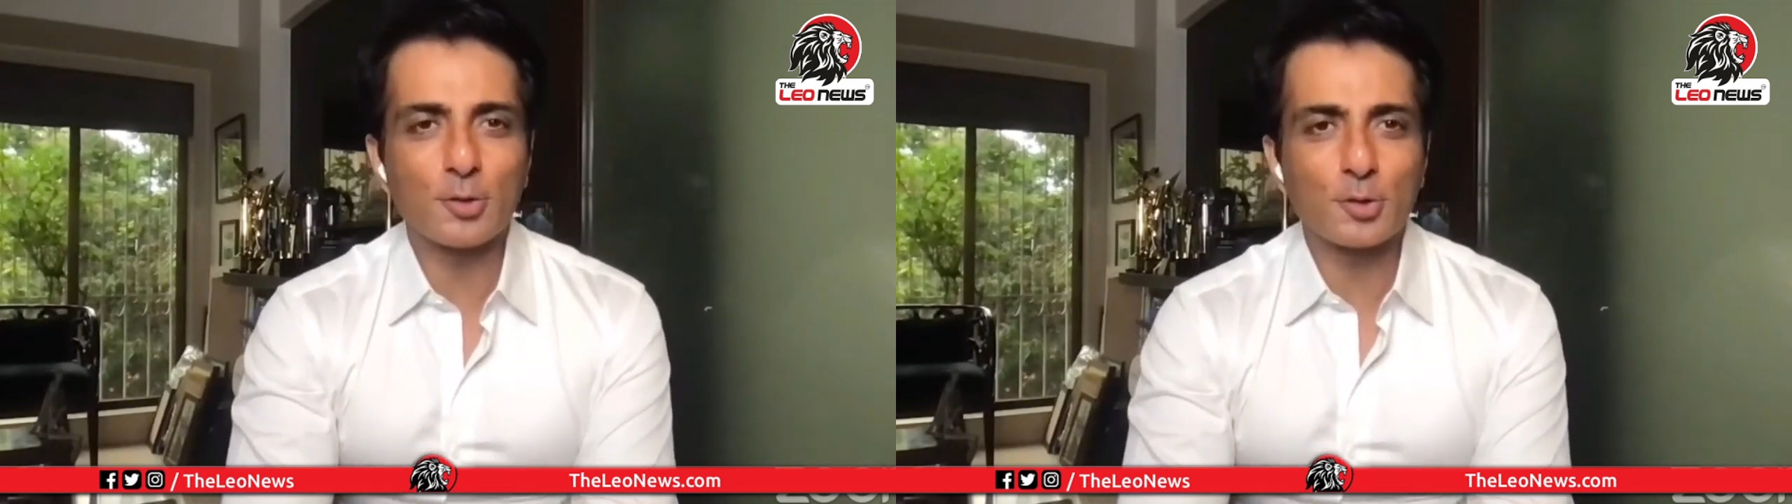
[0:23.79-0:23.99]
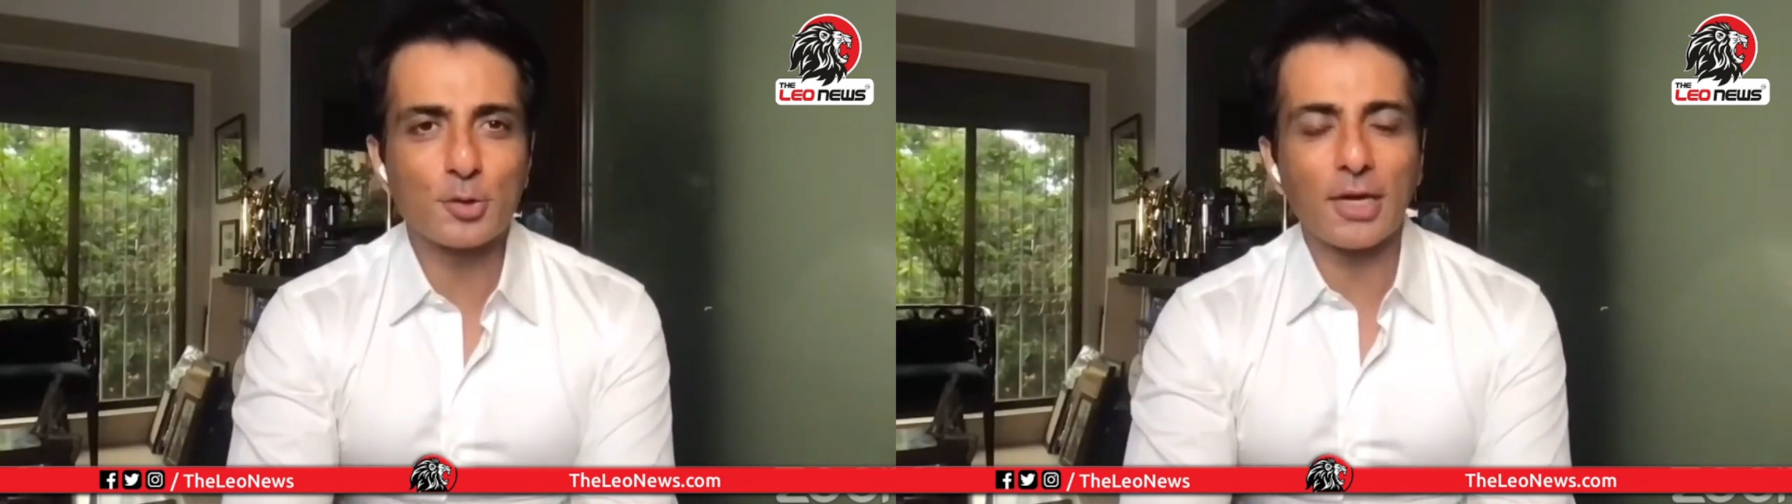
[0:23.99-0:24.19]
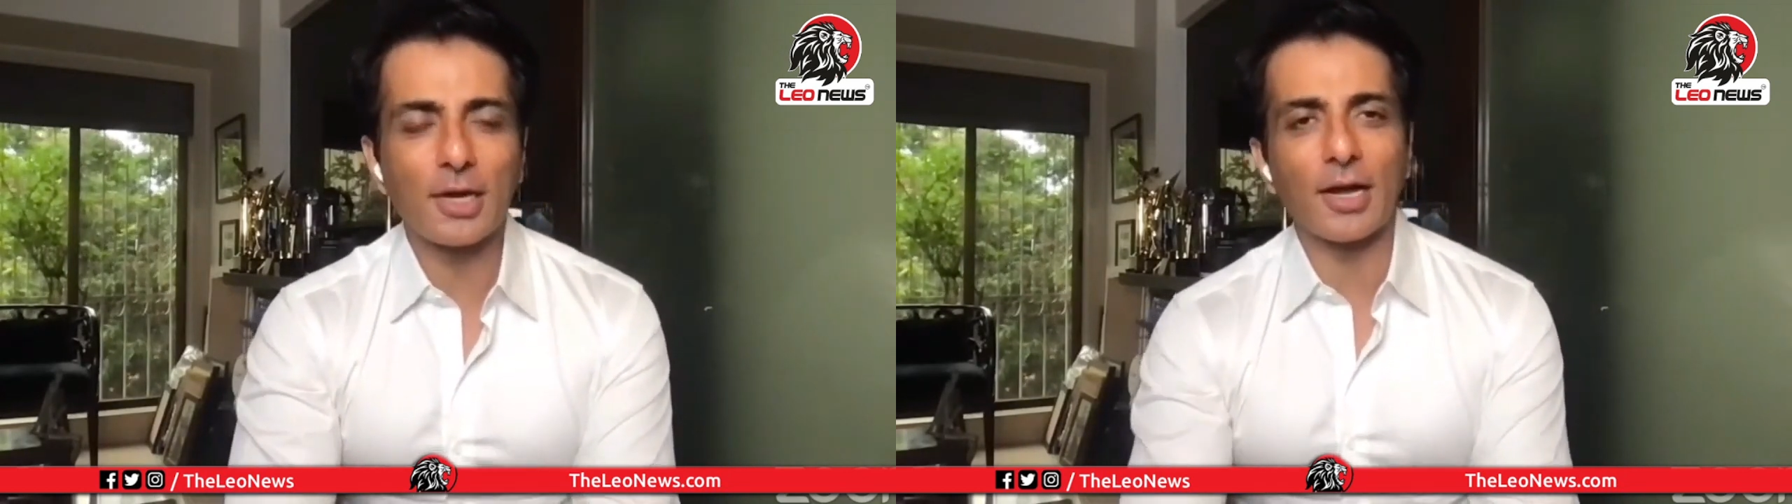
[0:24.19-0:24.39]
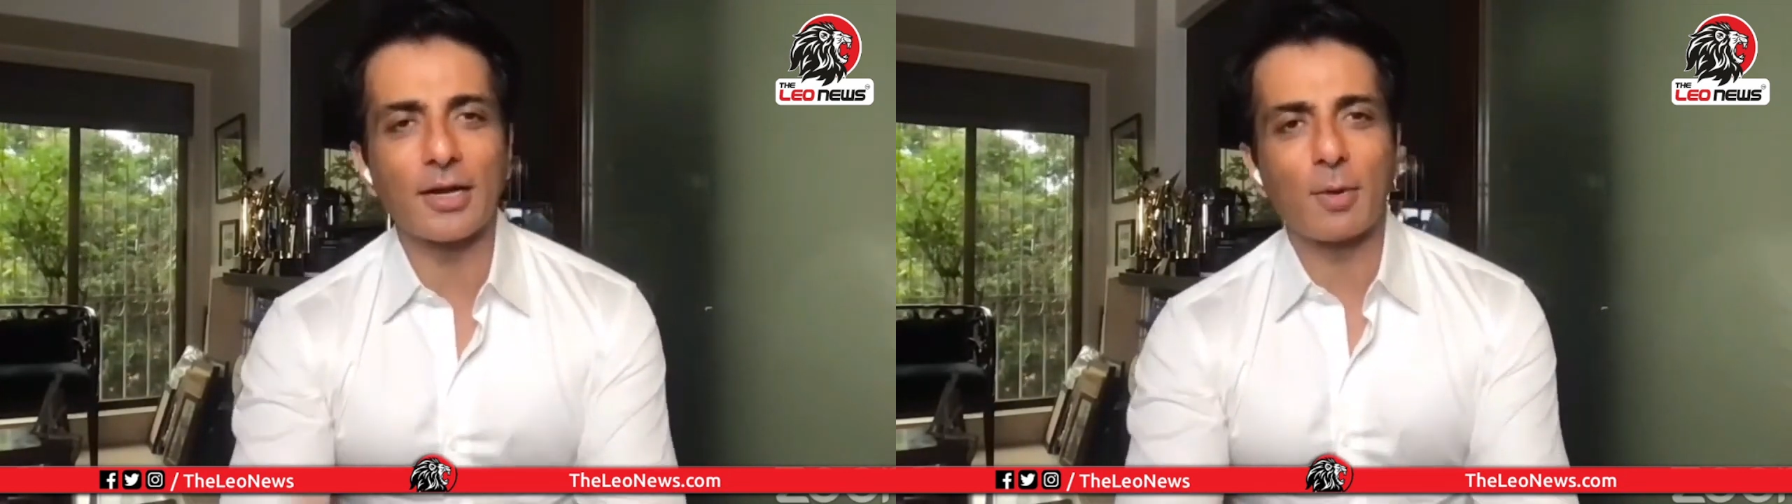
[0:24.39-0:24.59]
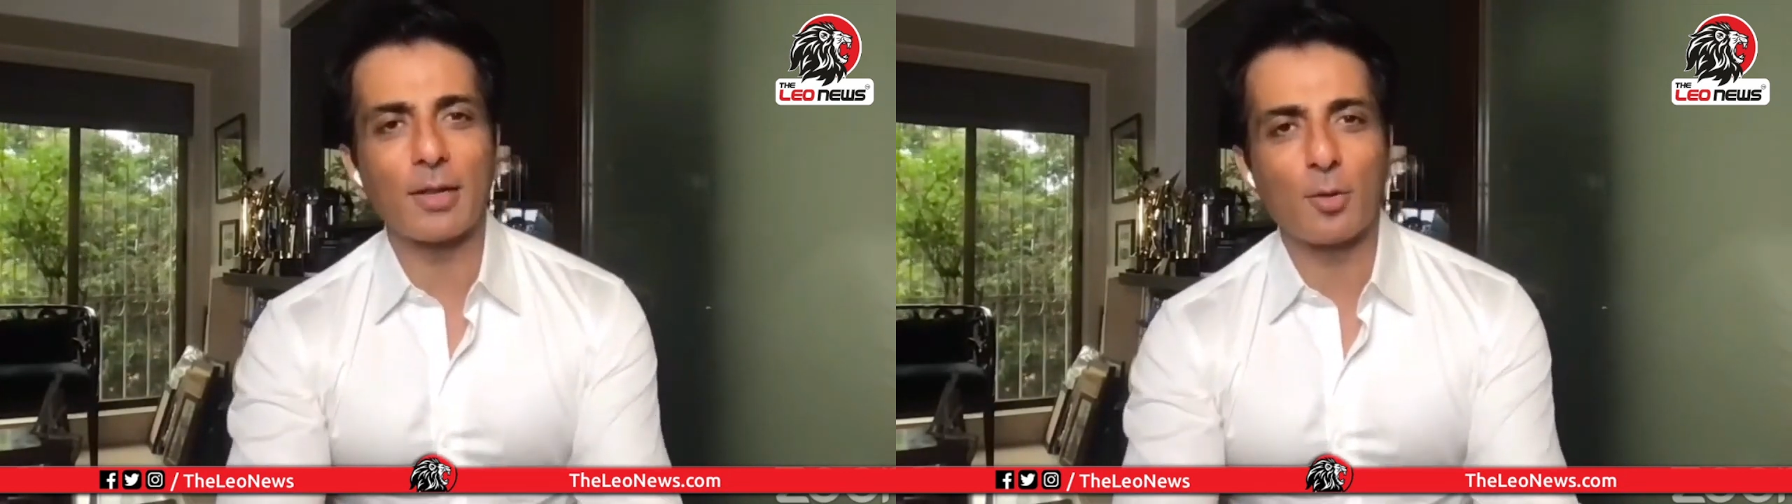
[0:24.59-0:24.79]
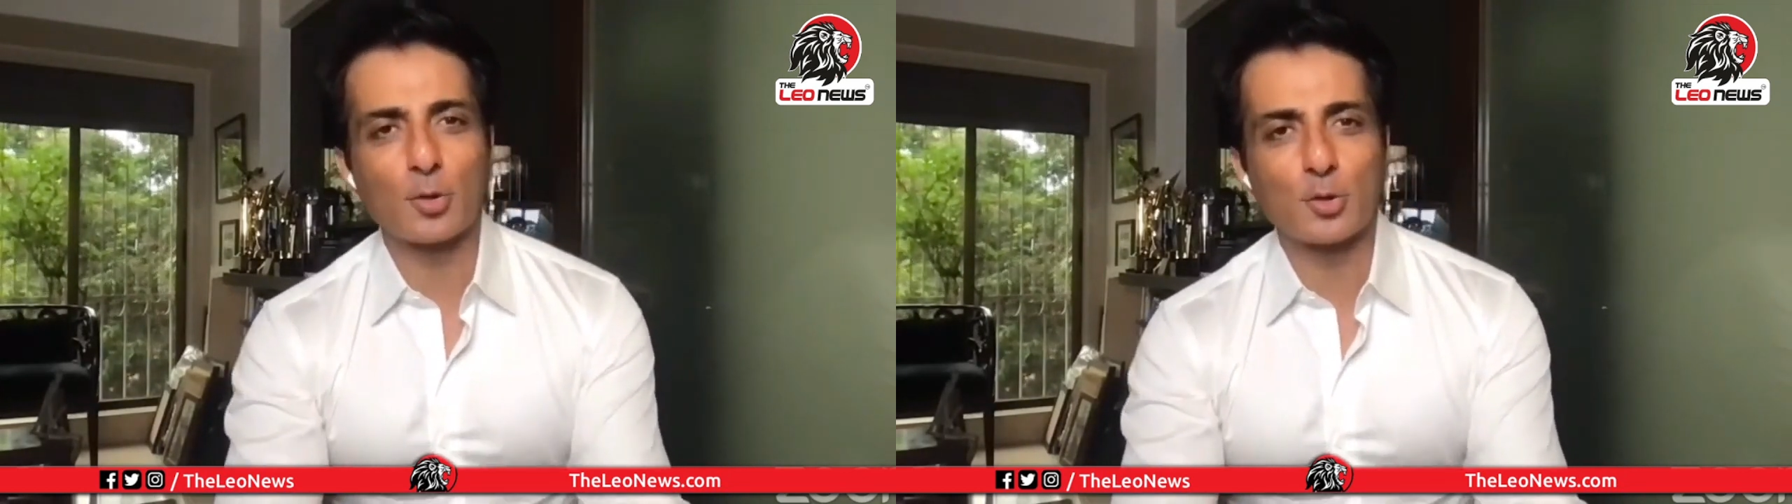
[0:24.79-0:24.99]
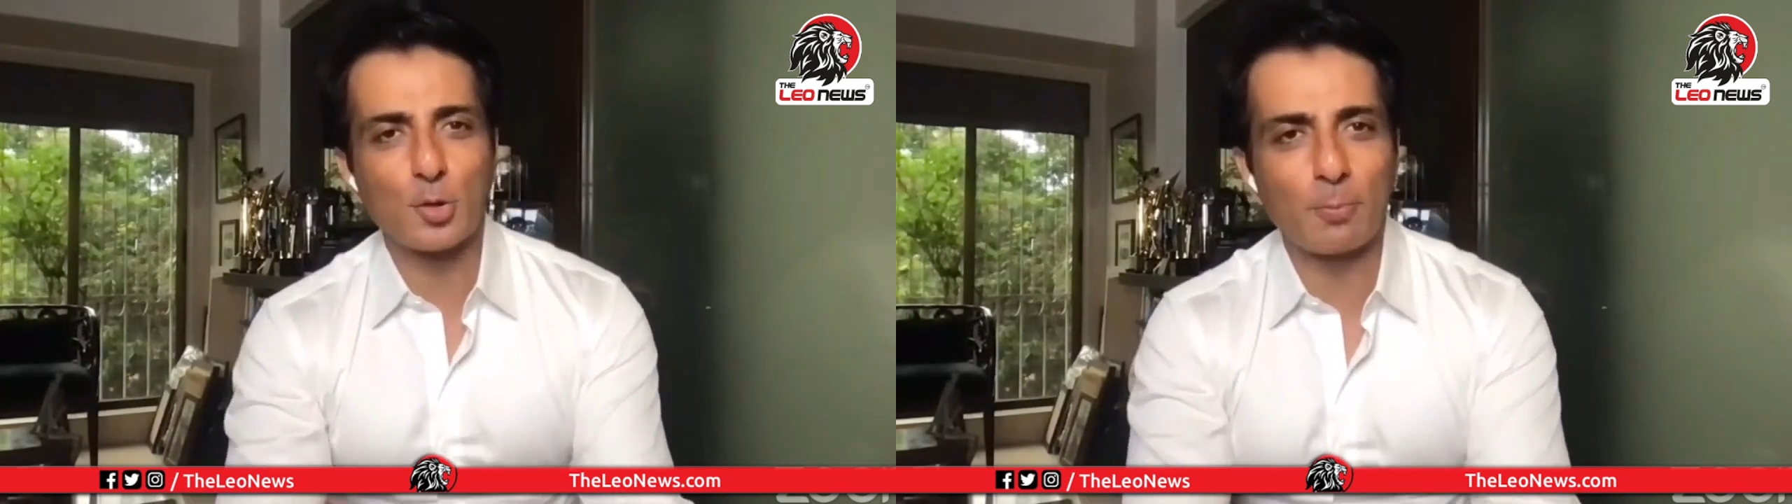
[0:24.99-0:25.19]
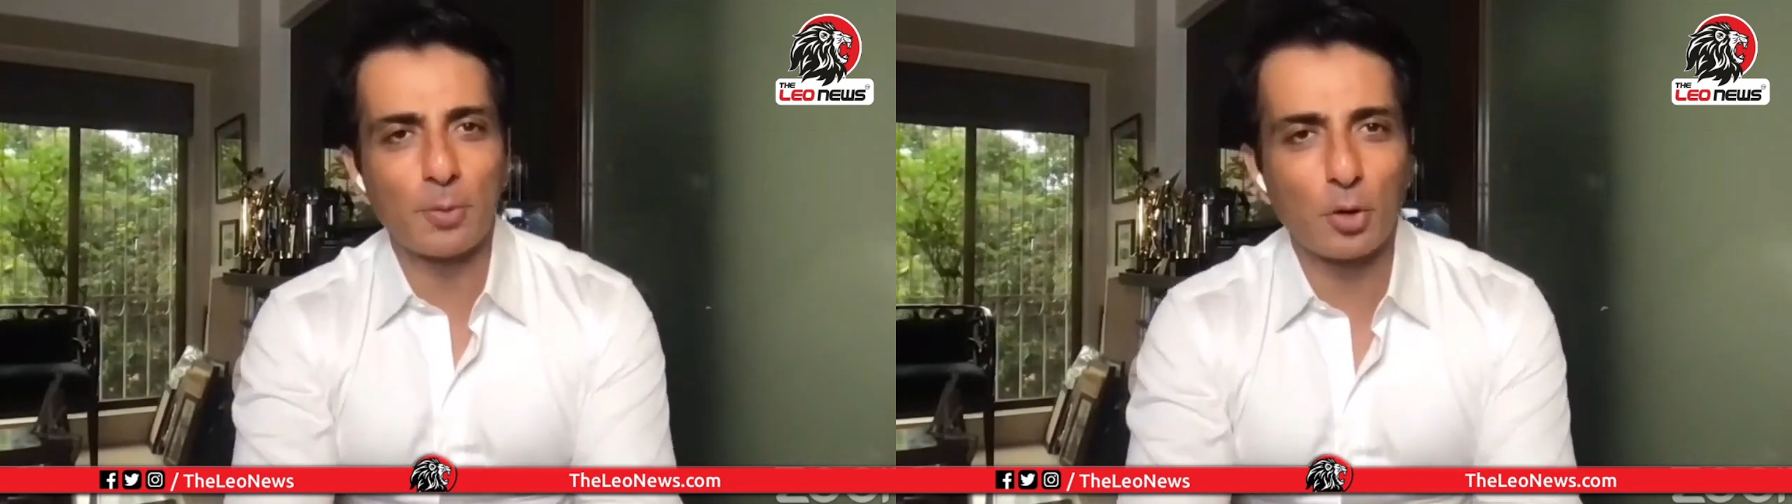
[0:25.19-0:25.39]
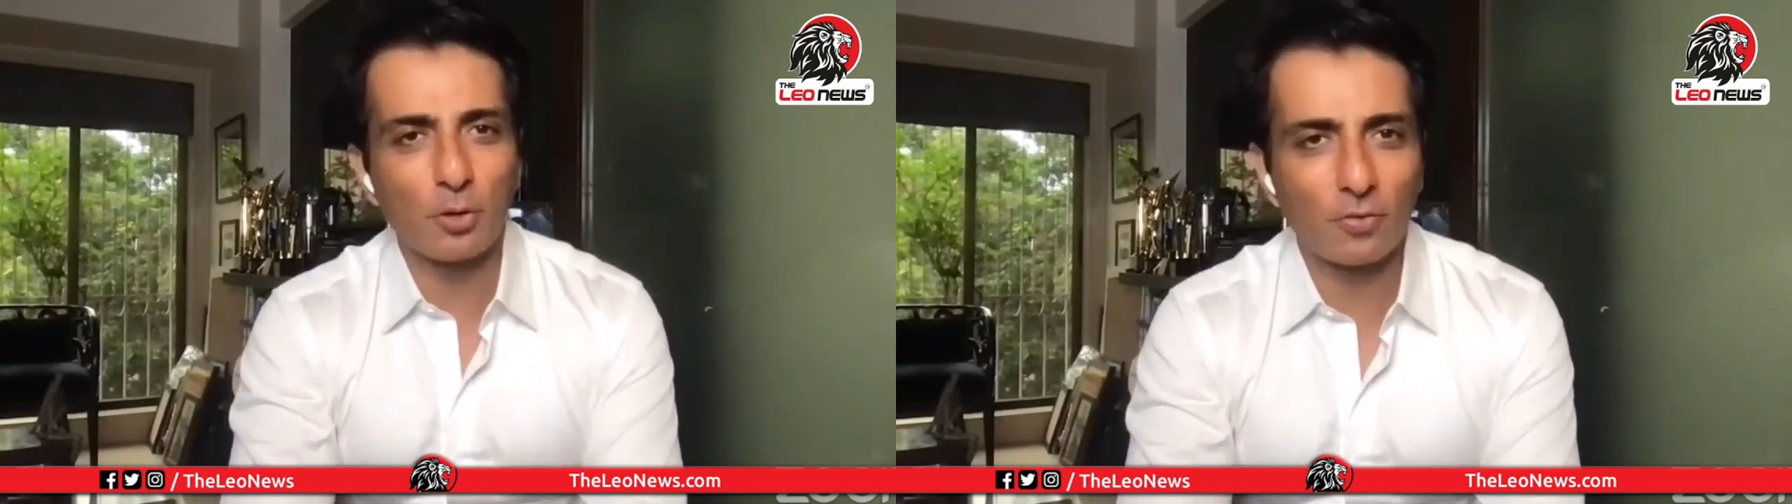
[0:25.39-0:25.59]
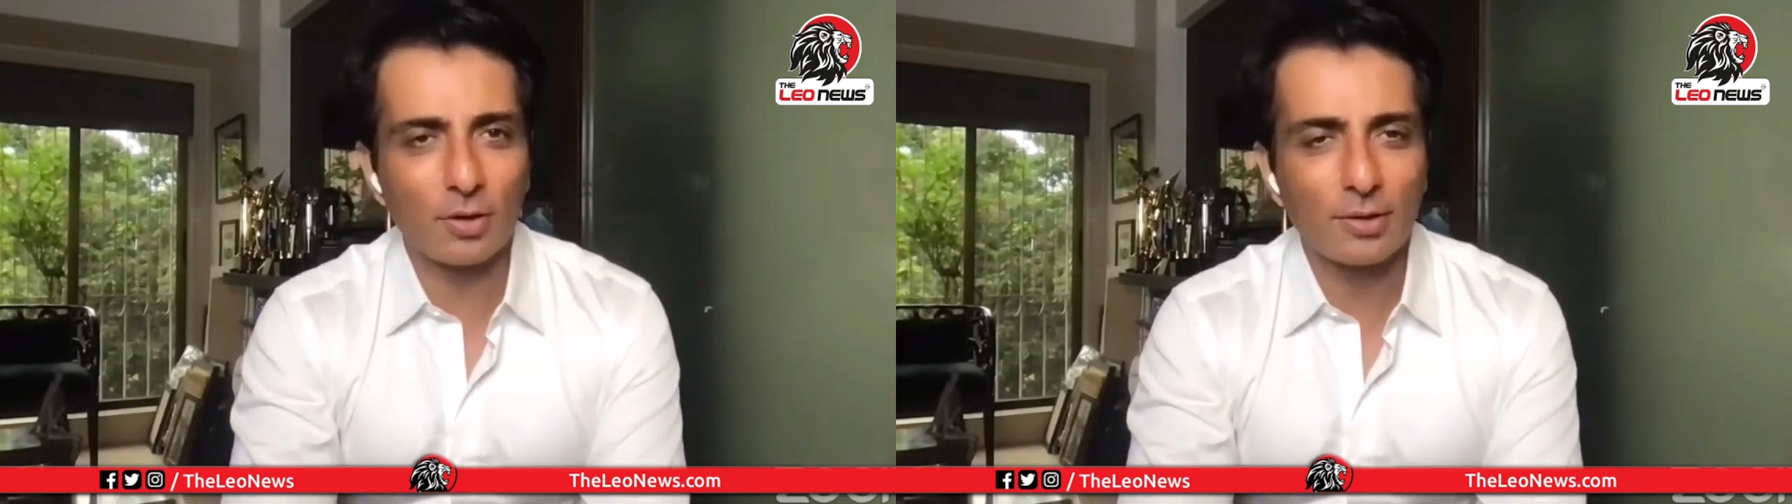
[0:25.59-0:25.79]
used to say Hyderabad looks so
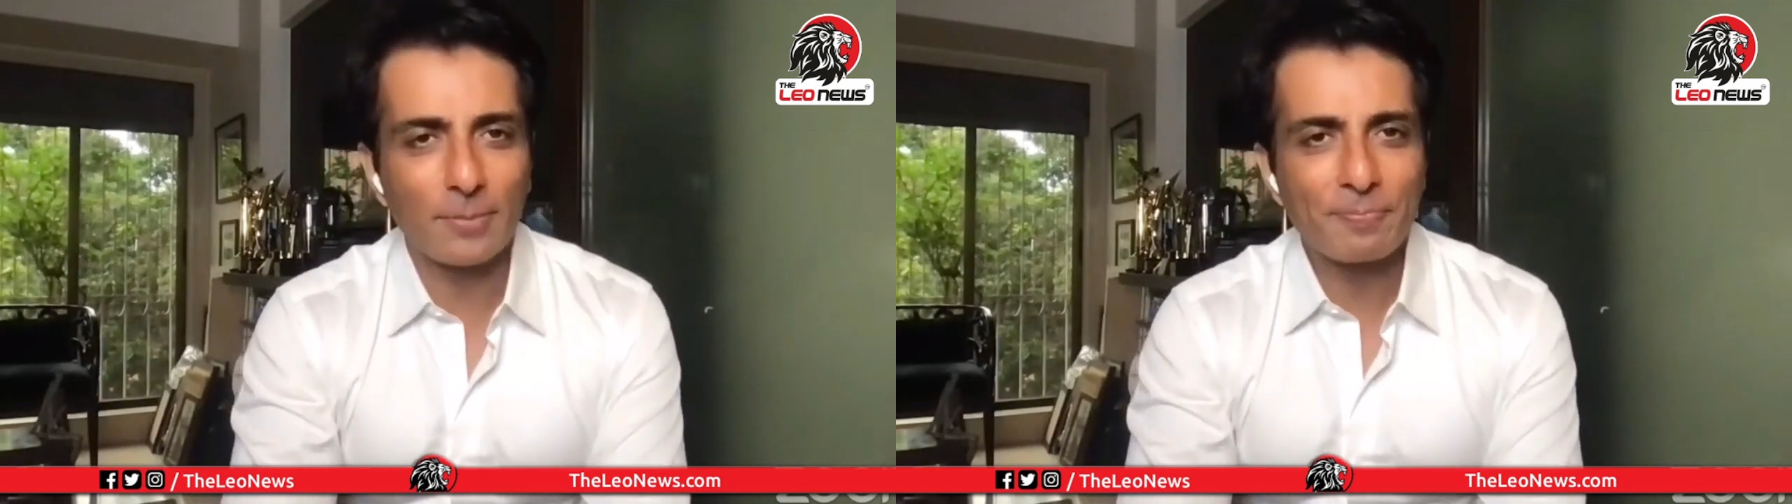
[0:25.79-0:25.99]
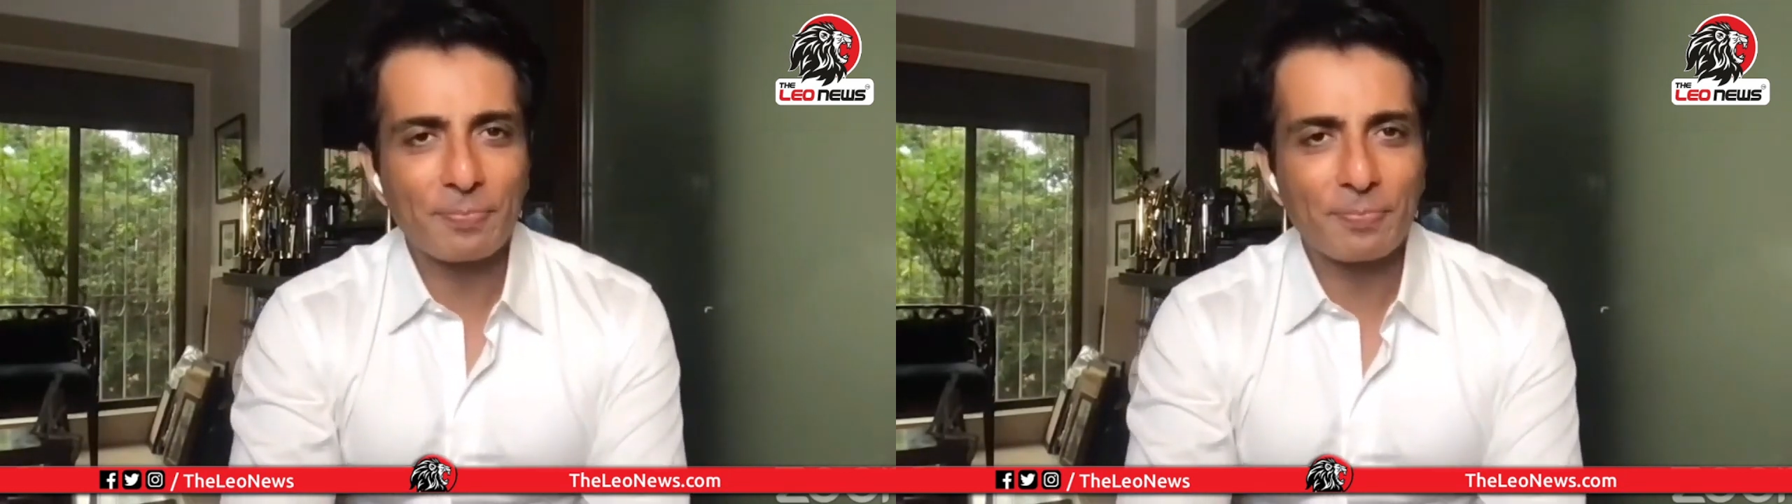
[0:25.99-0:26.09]
beautiful.